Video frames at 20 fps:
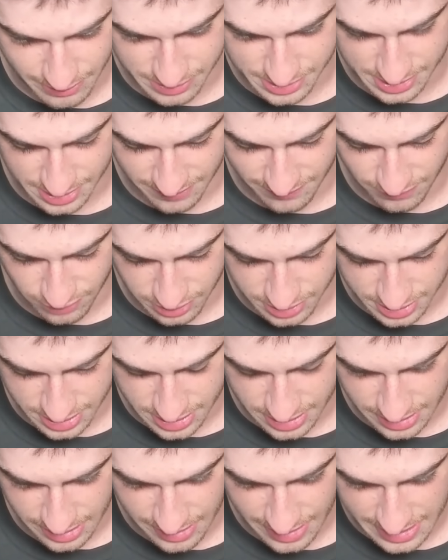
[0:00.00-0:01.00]

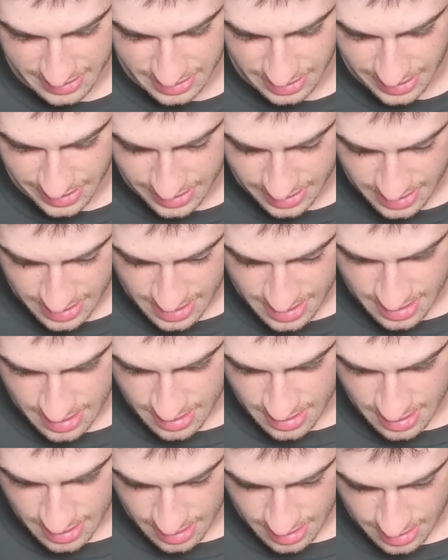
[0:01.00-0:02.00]
unfortunate that died.
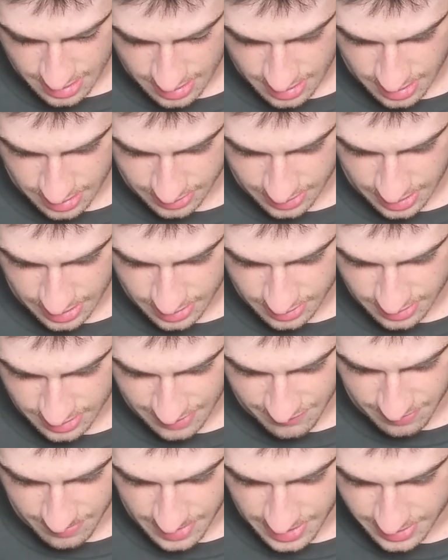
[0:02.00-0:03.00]
Okay,
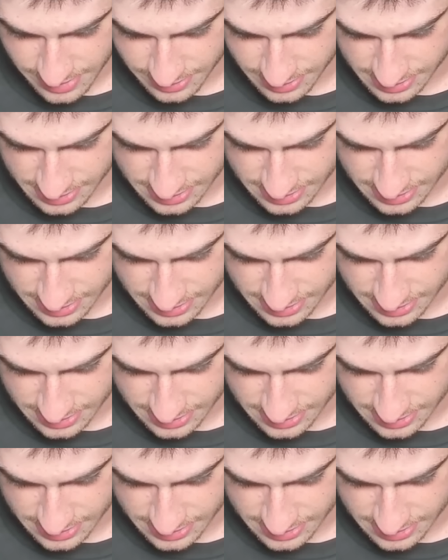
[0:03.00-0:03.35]
never mind, because